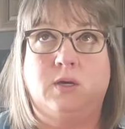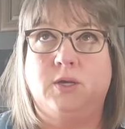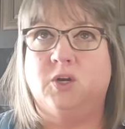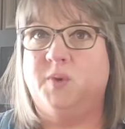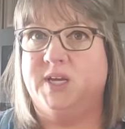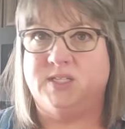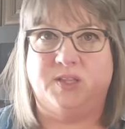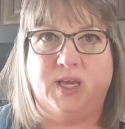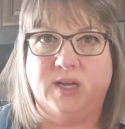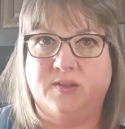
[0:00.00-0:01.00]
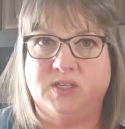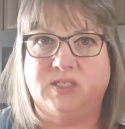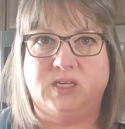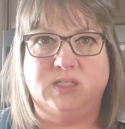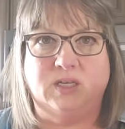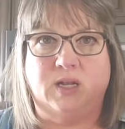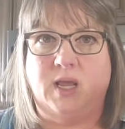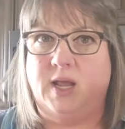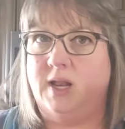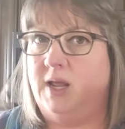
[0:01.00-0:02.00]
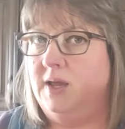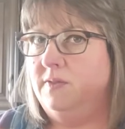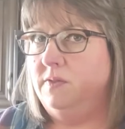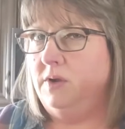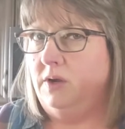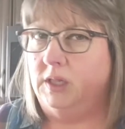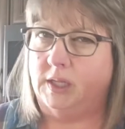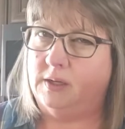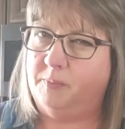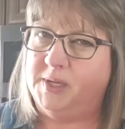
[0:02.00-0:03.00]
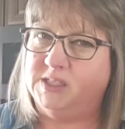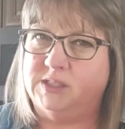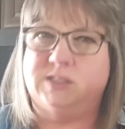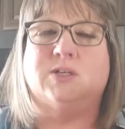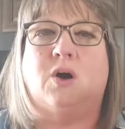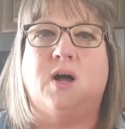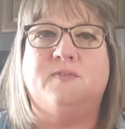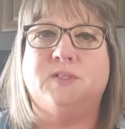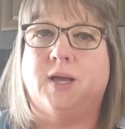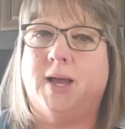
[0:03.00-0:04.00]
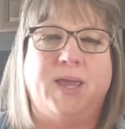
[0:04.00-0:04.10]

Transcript: you know, we get to the end of the season and they're a little bit soft,